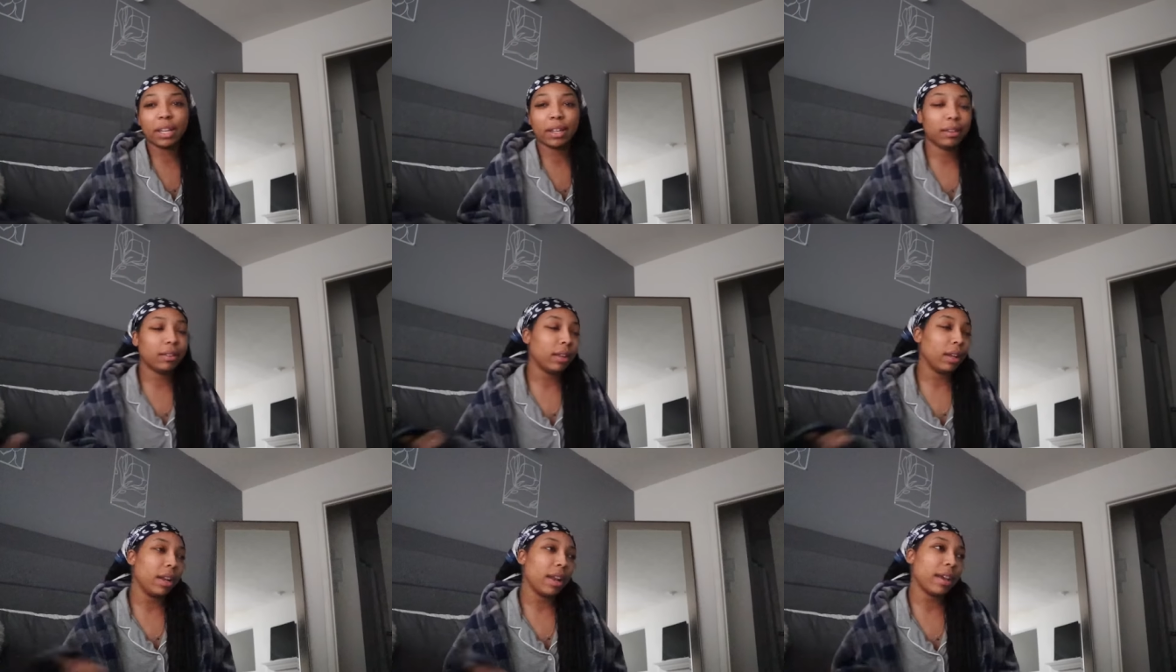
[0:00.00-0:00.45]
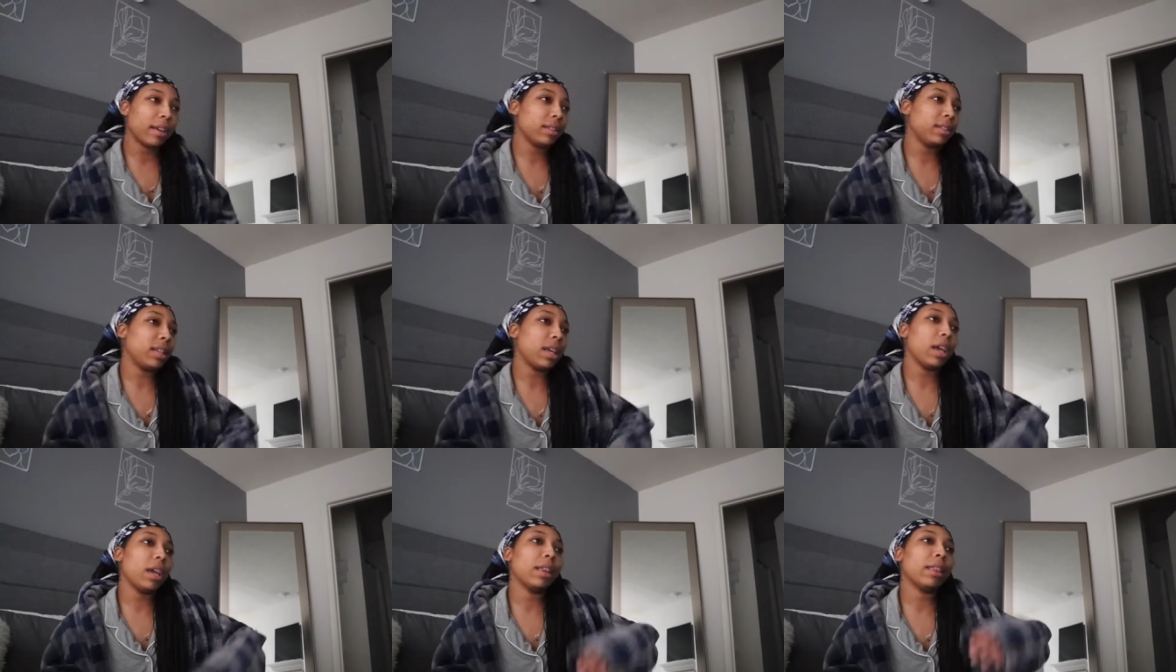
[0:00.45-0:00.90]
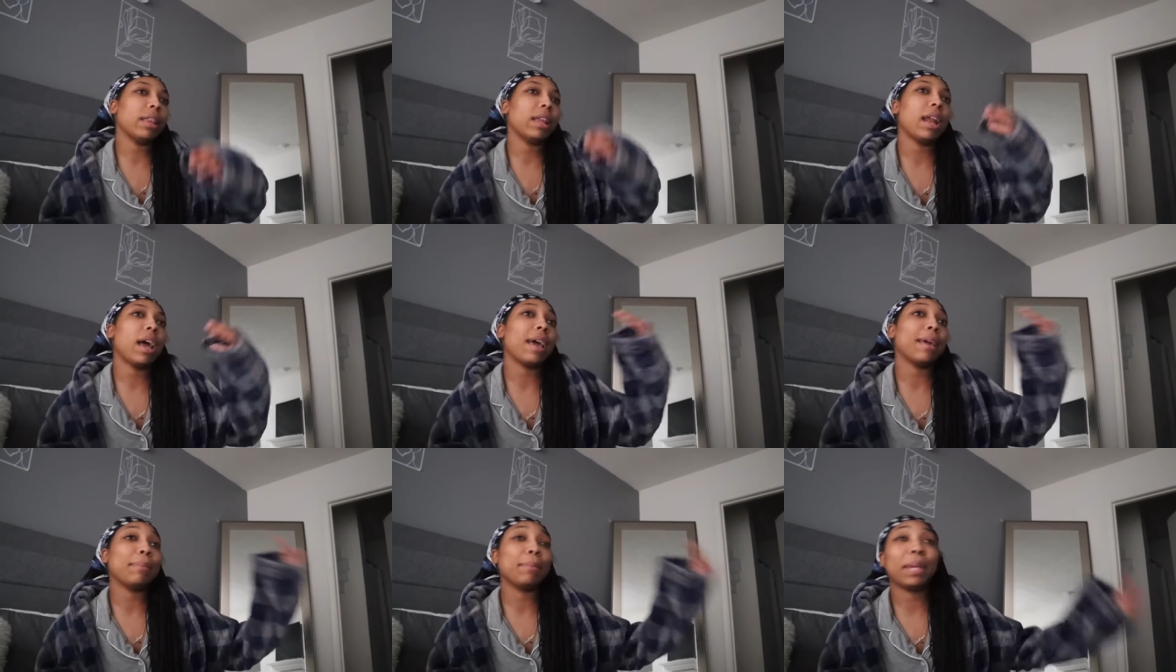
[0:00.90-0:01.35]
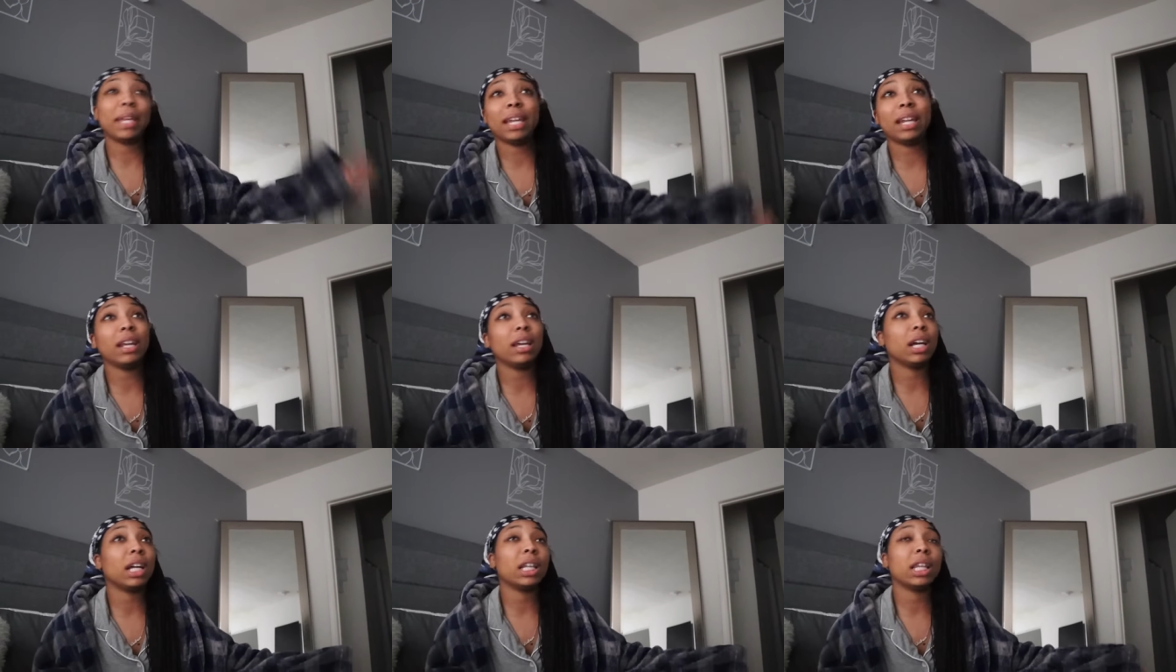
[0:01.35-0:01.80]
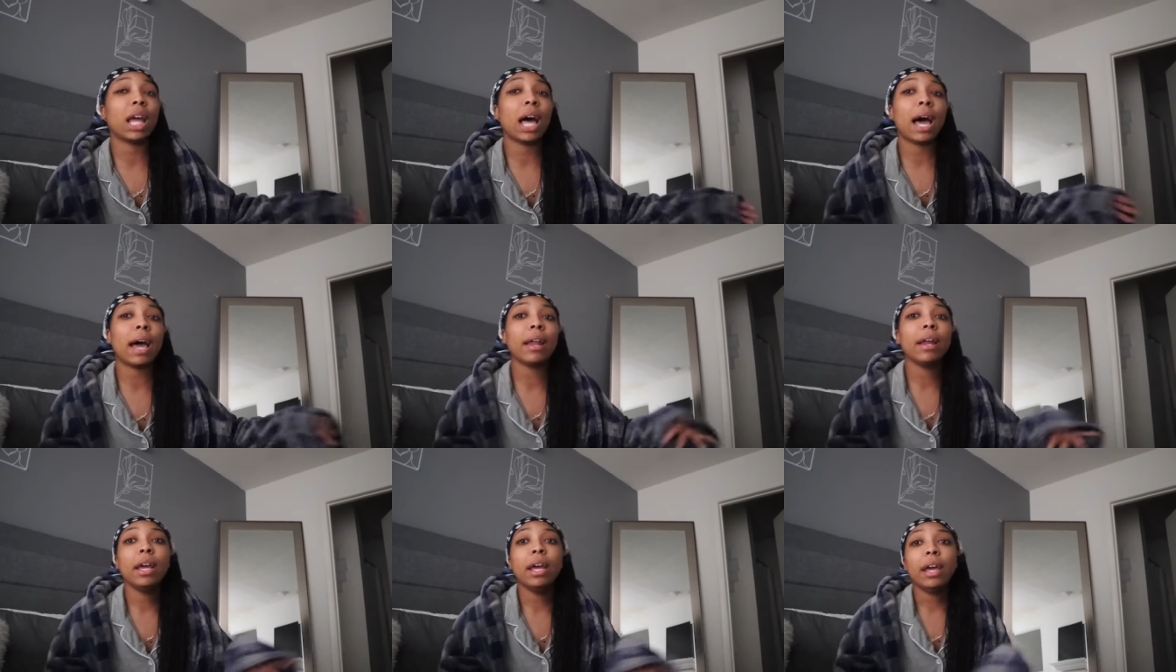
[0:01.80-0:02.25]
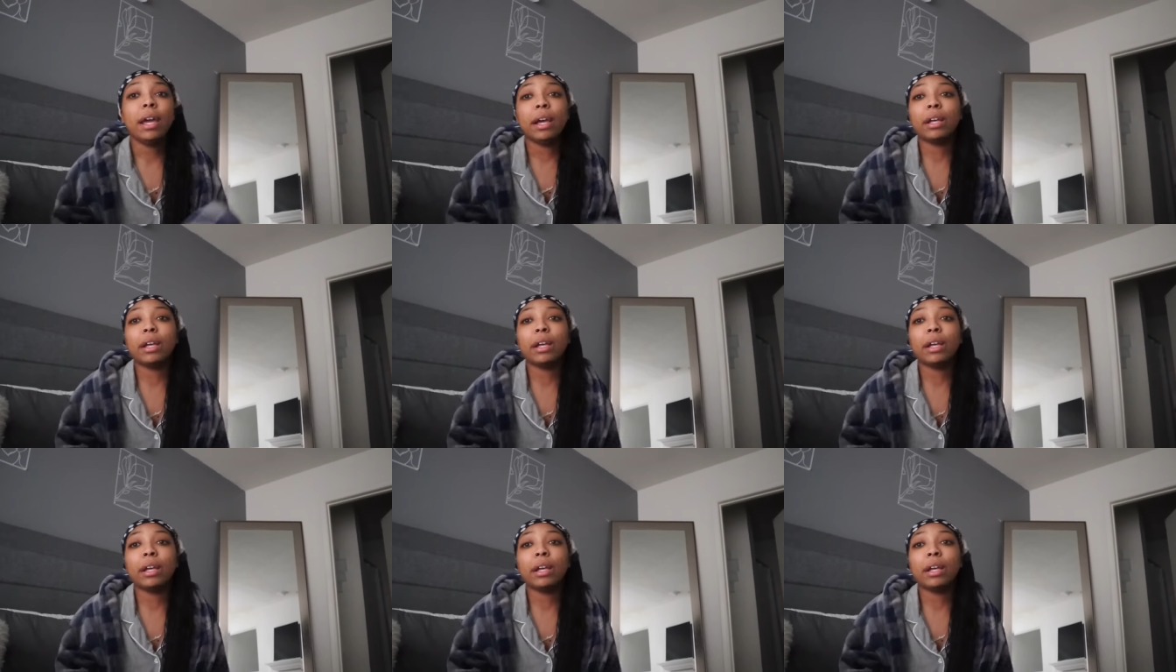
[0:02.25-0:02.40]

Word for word: eat the next day and then i'm eating a lot